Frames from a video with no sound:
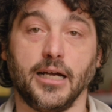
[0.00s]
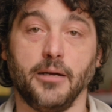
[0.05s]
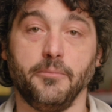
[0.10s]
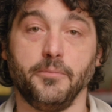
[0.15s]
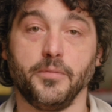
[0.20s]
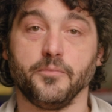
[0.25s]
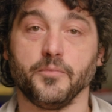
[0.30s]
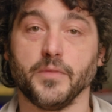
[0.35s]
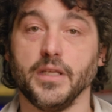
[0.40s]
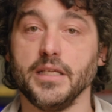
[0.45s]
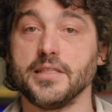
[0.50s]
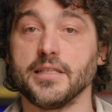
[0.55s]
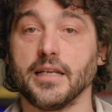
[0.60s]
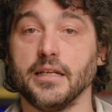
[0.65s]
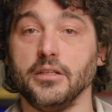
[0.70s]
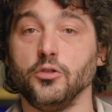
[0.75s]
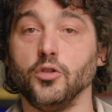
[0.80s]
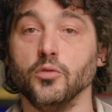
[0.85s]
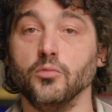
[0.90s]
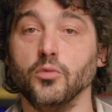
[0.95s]
up, it's
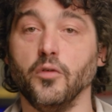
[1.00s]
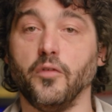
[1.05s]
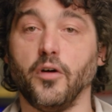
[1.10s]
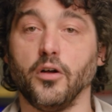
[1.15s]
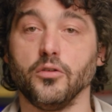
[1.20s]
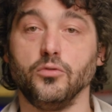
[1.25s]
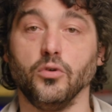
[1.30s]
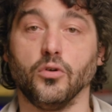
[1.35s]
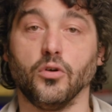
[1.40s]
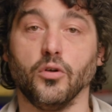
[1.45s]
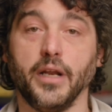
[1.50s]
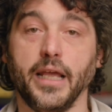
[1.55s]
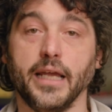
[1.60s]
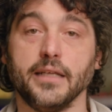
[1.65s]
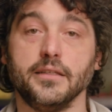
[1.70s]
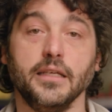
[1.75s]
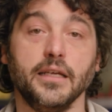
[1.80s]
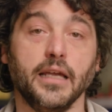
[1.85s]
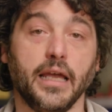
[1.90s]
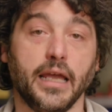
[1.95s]
ready to move on to
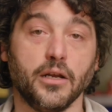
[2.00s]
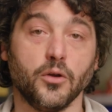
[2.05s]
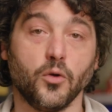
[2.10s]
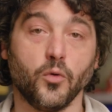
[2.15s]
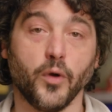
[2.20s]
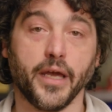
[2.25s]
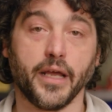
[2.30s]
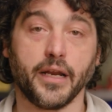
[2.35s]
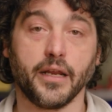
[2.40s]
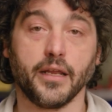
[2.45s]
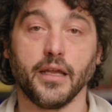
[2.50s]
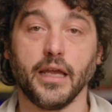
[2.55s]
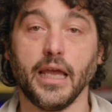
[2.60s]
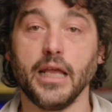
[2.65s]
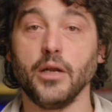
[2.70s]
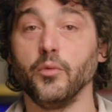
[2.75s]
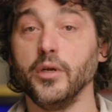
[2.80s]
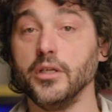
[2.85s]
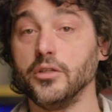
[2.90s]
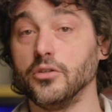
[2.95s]
connecting and querying,
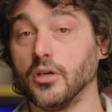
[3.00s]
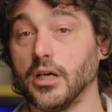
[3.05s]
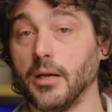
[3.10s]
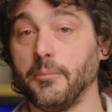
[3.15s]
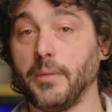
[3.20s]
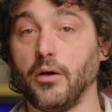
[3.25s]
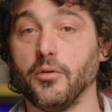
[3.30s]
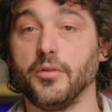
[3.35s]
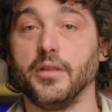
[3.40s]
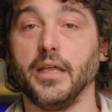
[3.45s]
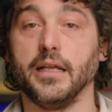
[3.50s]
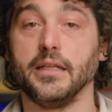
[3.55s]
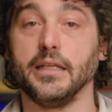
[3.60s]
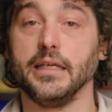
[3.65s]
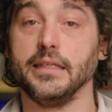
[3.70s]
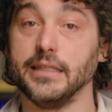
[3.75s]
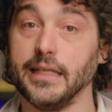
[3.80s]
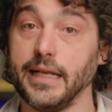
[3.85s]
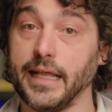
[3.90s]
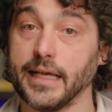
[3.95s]
and we'll talk about that
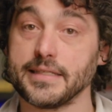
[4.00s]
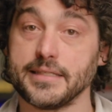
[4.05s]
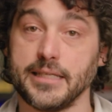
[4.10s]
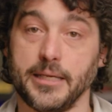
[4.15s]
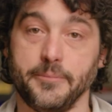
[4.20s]
in the next